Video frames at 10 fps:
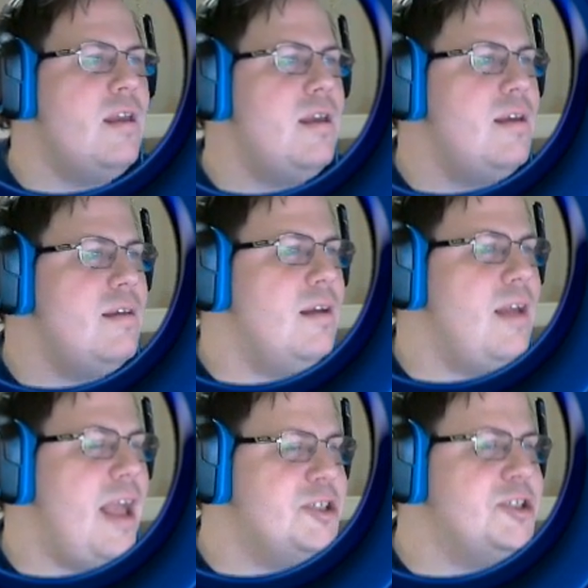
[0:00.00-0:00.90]

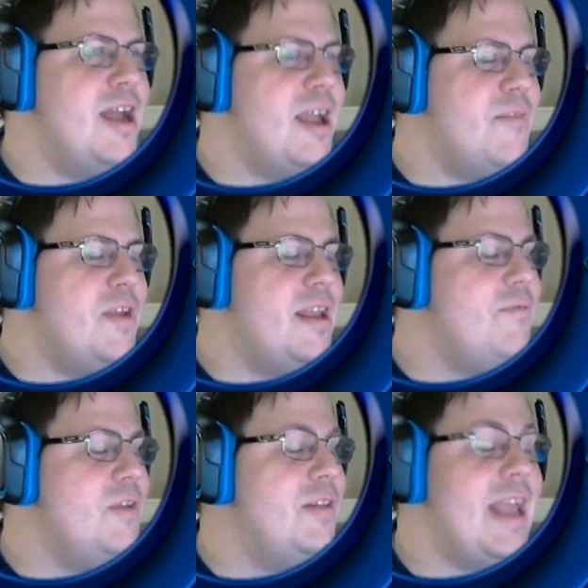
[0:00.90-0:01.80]
Eshonai and
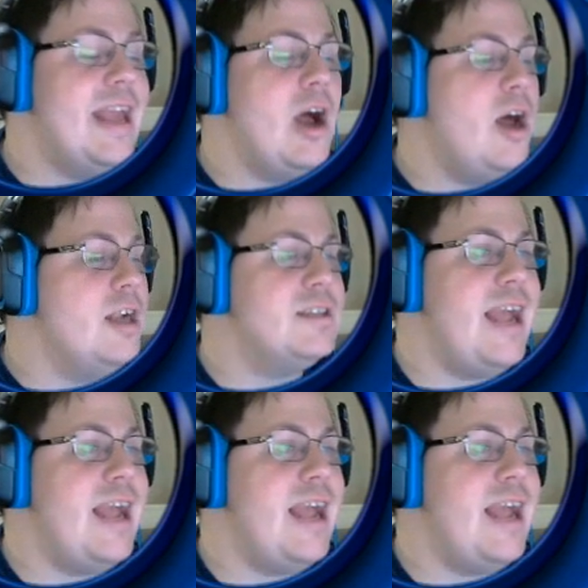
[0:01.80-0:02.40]
Vinley. And honestly,